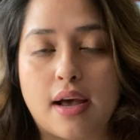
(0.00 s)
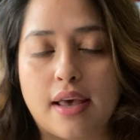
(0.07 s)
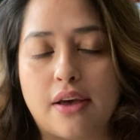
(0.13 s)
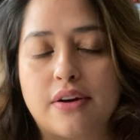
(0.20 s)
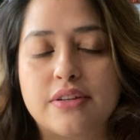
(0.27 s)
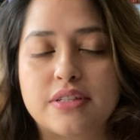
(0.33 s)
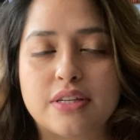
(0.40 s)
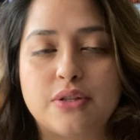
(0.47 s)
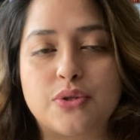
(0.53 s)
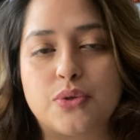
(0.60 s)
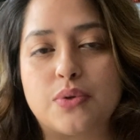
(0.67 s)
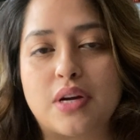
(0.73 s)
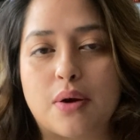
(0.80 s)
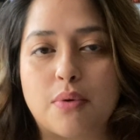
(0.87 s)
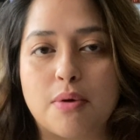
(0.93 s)
I honestly
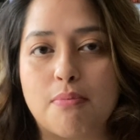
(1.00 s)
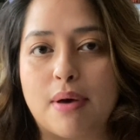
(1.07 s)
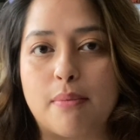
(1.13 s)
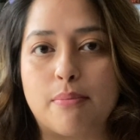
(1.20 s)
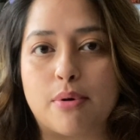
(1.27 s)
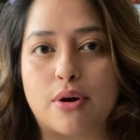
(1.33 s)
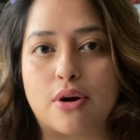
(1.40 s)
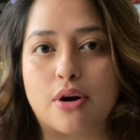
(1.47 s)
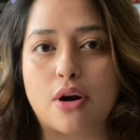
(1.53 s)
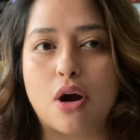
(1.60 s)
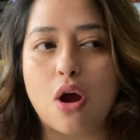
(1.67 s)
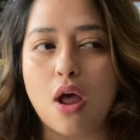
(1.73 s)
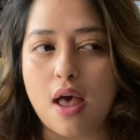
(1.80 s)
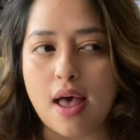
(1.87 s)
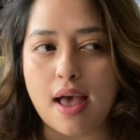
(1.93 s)
do not remember
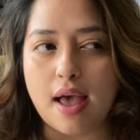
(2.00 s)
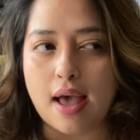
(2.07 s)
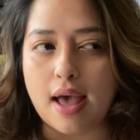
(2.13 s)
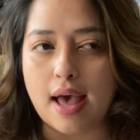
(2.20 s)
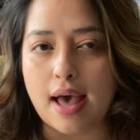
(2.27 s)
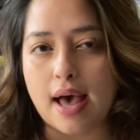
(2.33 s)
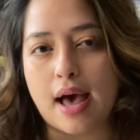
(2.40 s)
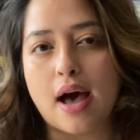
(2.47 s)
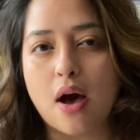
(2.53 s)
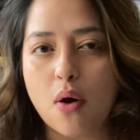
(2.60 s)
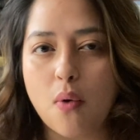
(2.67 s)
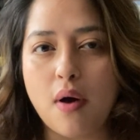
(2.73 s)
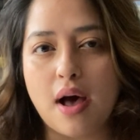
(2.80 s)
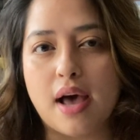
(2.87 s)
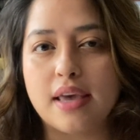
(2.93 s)

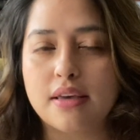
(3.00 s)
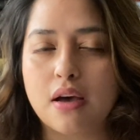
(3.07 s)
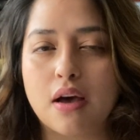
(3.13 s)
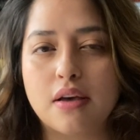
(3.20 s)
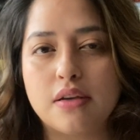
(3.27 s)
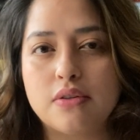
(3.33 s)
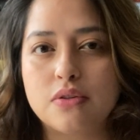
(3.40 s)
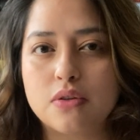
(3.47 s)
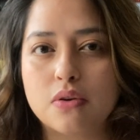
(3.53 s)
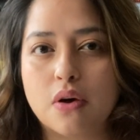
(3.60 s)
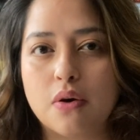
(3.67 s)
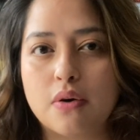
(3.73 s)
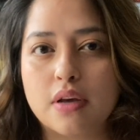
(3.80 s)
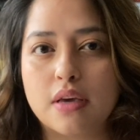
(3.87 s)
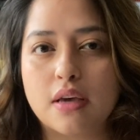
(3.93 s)
how I got into
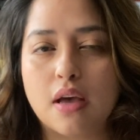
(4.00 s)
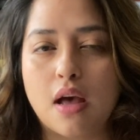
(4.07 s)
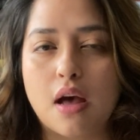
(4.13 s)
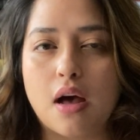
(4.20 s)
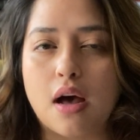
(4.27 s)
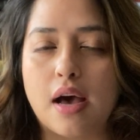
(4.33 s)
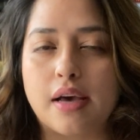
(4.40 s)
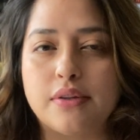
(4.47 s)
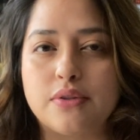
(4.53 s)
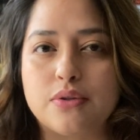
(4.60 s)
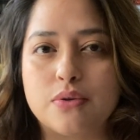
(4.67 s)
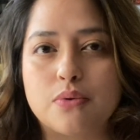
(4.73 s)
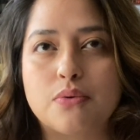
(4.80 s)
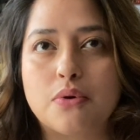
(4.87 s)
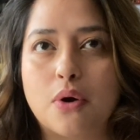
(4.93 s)
coding. I
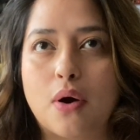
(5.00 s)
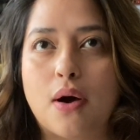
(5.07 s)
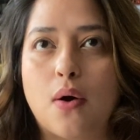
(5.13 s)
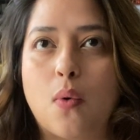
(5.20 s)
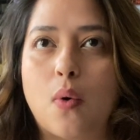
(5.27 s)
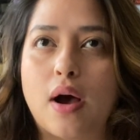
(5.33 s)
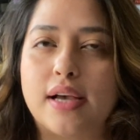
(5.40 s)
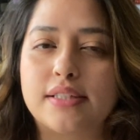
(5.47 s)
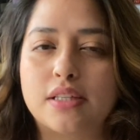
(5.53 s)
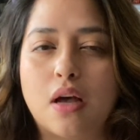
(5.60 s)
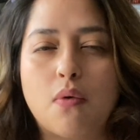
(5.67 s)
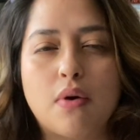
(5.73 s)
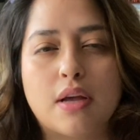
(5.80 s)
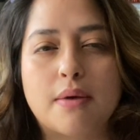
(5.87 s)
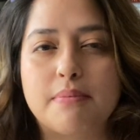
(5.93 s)
do know I saw
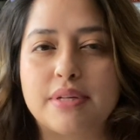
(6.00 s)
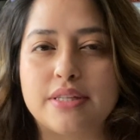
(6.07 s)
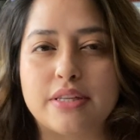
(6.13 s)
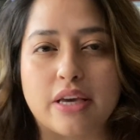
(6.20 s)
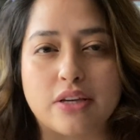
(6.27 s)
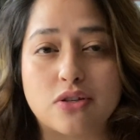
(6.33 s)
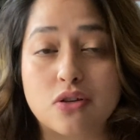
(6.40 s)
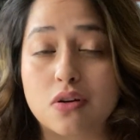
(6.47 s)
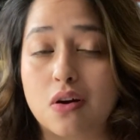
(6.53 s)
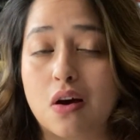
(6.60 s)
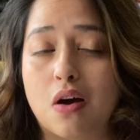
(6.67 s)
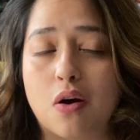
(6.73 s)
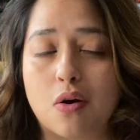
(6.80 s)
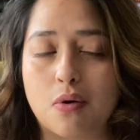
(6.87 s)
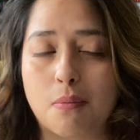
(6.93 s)
a recommendation
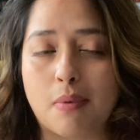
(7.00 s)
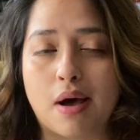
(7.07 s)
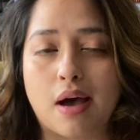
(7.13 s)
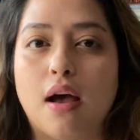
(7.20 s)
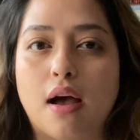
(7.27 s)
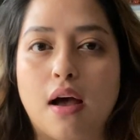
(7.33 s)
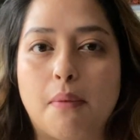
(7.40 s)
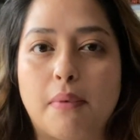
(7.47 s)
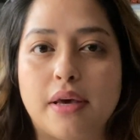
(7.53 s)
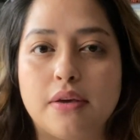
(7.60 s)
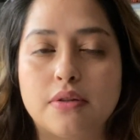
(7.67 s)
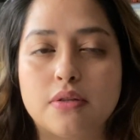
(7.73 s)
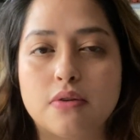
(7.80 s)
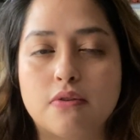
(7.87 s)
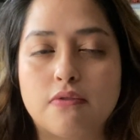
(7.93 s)
on my
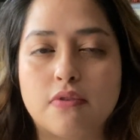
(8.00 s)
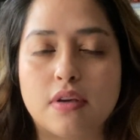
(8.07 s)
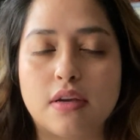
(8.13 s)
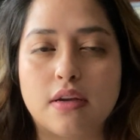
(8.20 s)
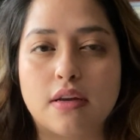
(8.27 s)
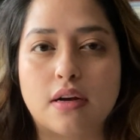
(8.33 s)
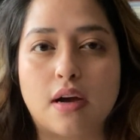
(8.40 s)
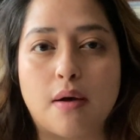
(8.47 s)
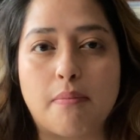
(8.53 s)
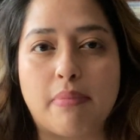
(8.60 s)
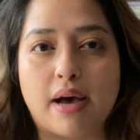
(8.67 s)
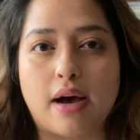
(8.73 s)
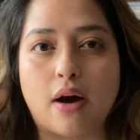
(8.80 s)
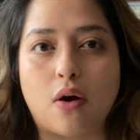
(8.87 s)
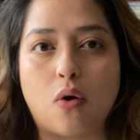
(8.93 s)
YouTube feed
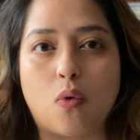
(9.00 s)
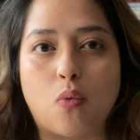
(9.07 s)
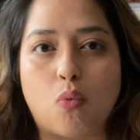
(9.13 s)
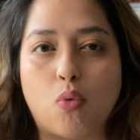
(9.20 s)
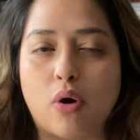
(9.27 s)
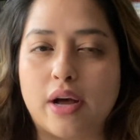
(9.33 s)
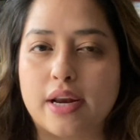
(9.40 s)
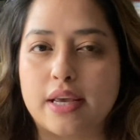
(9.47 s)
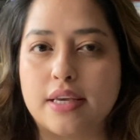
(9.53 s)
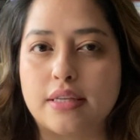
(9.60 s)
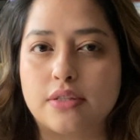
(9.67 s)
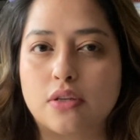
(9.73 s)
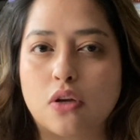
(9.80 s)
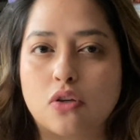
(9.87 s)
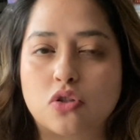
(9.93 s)
about what
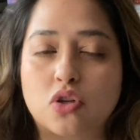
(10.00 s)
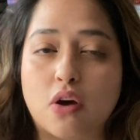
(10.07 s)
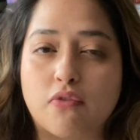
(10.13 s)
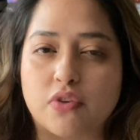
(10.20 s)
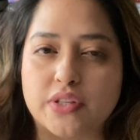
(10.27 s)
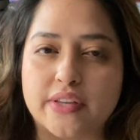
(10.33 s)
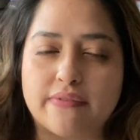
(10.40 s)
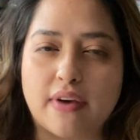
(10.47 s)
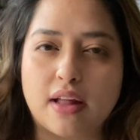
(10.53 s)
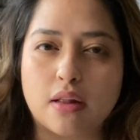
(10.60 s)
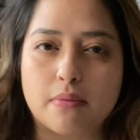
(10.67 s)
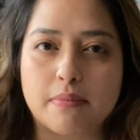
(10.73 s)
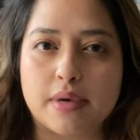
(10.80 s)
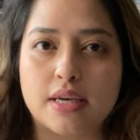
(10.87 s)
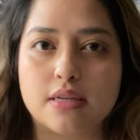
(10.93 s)
is software
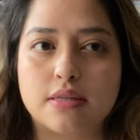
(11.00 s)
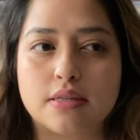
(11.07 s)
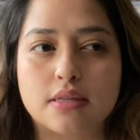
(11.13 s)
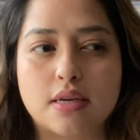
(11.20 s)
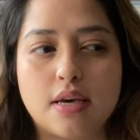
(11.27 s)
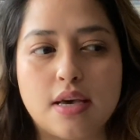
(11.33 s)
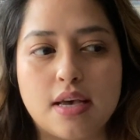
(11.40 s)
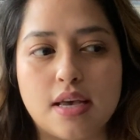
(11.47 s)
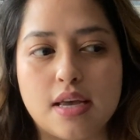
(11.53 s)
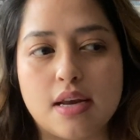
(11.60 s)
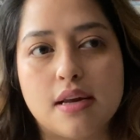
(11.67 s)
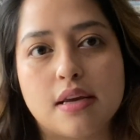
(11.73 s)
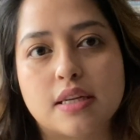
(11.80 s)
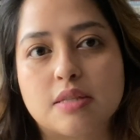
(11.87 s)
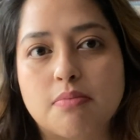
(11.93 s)
development, and
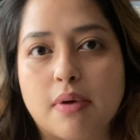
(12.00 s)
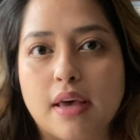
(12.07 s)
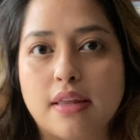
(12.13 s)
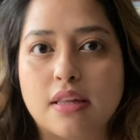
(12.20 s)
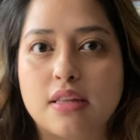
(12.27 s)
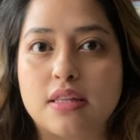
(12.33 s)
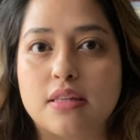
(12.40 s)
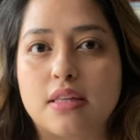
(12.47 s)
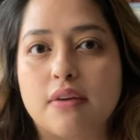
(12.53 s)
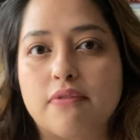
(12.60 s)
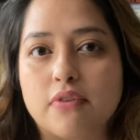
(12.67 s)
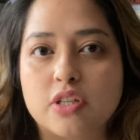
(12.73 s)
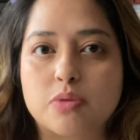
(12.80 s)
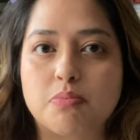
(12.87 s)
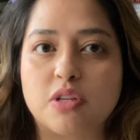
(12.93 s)
I explained the
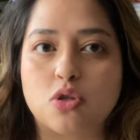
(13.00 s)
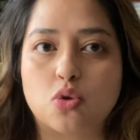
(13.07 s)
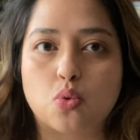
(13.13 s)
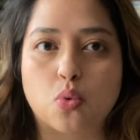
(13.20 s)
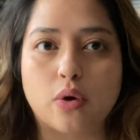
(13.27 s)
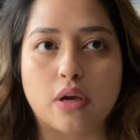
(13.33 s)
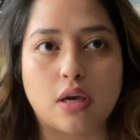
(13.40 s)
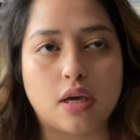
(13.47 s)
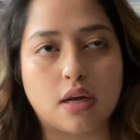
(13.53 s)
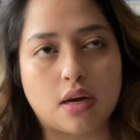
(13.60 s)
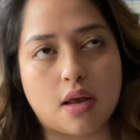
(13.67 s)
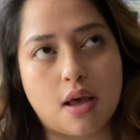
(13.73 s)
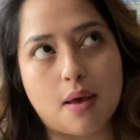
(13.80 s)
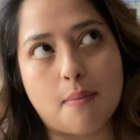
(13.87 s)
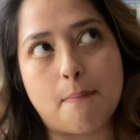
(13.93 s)
difference
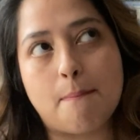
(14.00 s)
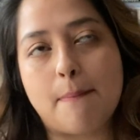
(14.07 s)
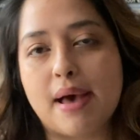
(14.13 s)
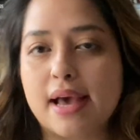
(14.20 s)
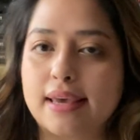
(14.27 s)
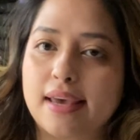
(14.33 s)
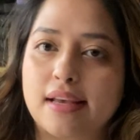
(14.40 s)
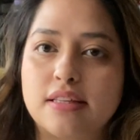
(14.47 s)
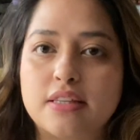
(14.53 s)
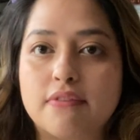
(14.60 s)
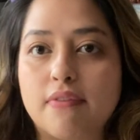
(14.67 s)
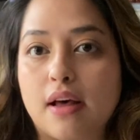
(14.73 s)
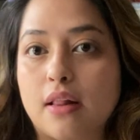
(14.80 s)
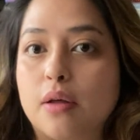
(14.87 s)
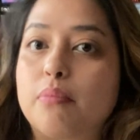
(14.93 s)
between back-end
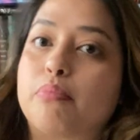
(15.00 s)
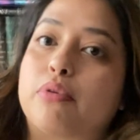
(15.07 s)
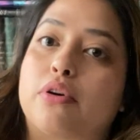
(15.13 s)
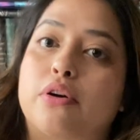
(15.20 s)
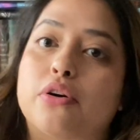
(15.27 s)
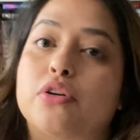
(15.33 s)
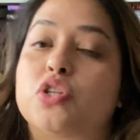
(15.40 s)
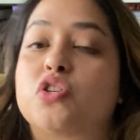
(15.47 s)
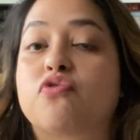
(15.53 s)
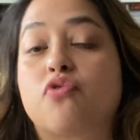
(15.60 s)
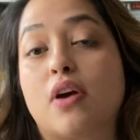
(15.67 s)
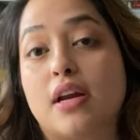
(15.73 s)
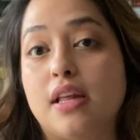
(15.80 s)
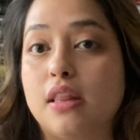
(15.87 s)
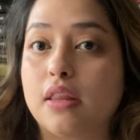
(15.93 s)
developers,
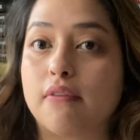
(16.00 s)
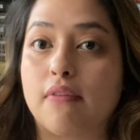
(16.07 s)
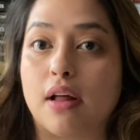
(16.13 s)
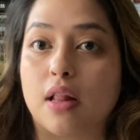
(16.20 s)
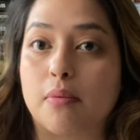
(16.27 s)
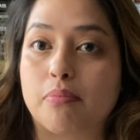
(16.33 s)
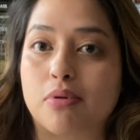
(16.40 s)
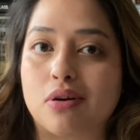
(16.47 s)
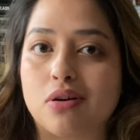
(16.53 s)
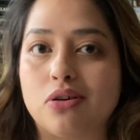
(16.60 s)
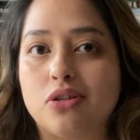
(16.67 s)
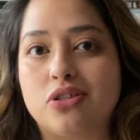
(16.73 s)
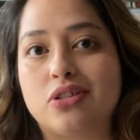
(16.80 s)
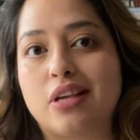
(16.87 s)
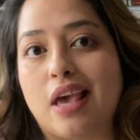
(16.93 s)
front-end
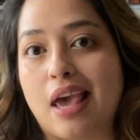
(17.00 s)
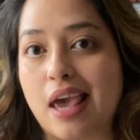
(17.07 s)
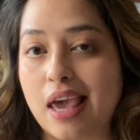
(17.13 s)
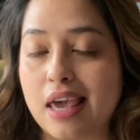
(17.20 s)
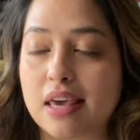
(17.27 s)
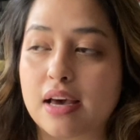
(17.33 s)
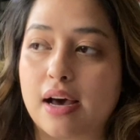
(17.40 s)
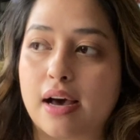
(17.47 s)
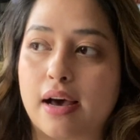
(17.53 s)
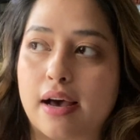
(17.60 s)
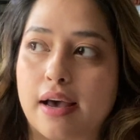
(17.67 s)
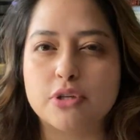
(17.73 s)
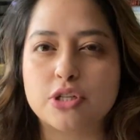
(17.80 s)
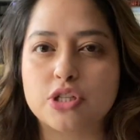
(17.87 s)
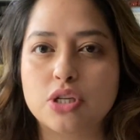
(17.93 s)
developers,
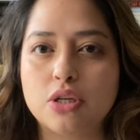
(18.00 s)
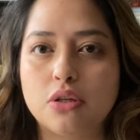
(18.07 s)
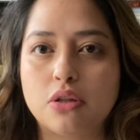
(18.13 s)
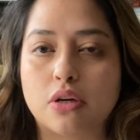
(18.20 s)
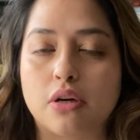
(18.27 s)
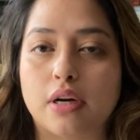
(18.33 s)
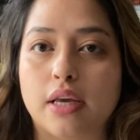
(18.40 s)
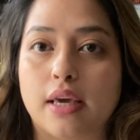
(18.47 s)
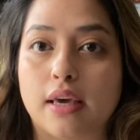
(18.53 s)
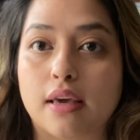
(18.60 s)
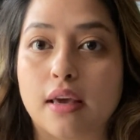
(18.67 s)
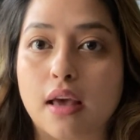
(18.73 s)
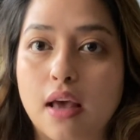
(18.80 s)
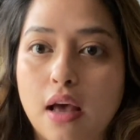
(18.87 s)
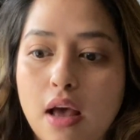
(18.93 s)
AI, machine
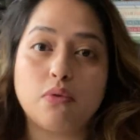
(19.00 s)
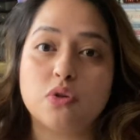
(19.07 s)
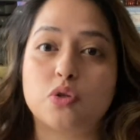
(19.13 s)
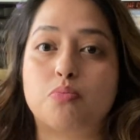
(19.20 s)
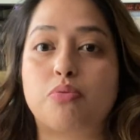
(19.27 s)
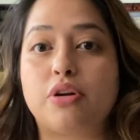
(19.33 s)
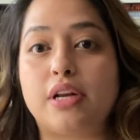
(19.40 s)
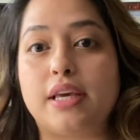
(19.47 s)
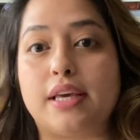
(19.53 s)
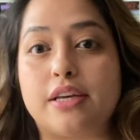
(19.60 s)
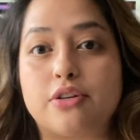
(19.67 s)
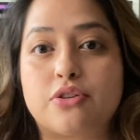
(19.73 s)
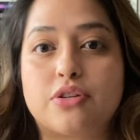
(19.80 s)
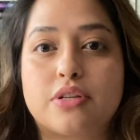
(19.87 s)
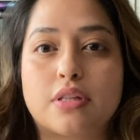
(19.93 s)
learning. It was pretty
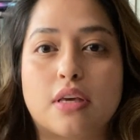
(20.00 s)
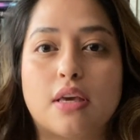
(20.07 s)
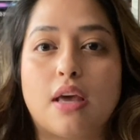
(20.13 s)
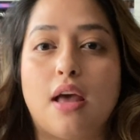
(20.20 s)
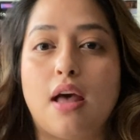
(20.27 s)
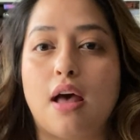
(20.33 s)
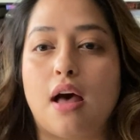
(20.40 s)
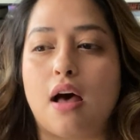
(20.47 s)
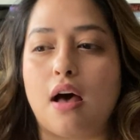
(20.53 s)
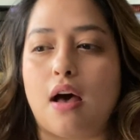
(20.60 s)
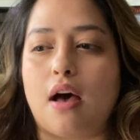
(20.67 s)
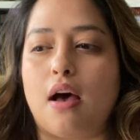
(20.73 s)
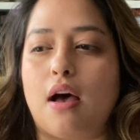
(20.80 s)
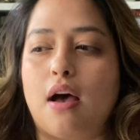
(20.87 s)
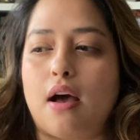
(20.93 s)
interesting.
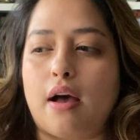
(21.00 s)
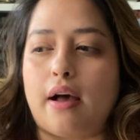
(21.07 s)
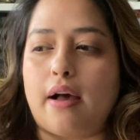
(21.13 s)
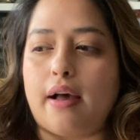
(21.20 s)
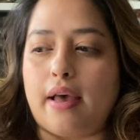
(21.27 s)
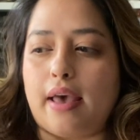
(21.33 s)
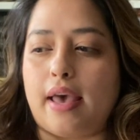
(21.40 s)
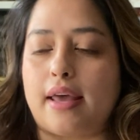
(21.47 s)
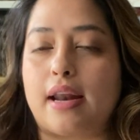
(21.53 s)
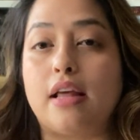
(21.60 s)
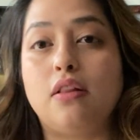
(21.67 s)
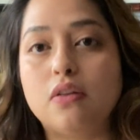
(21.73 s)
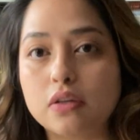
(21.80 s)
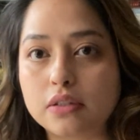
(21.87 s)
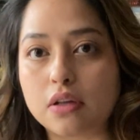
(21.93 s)
And I
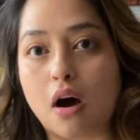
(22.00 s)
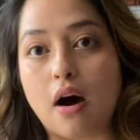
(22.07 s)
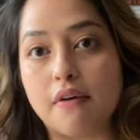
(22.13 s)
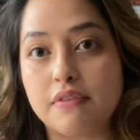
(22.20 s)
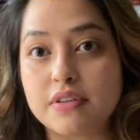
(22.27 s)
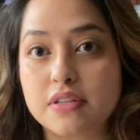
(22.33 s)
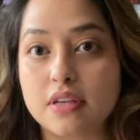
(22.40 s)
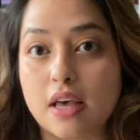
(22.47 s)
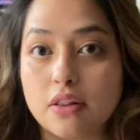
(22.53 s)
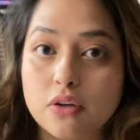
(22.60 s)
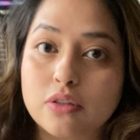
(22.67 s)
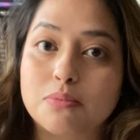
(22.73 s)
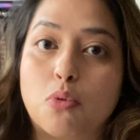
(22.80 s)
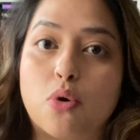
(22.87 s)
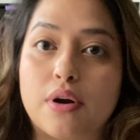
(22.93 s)
looked
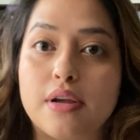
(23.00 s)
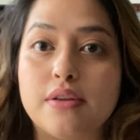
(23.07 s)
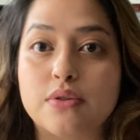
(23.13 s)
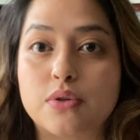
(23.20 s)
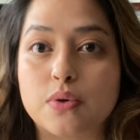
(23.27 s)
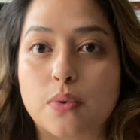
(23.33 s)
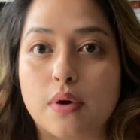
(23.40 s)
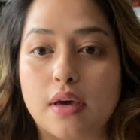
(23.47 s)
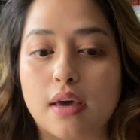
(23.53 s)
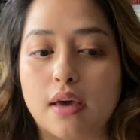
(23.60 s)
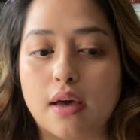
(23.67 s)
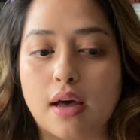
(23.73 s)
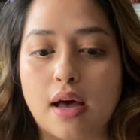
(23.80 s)
more into it.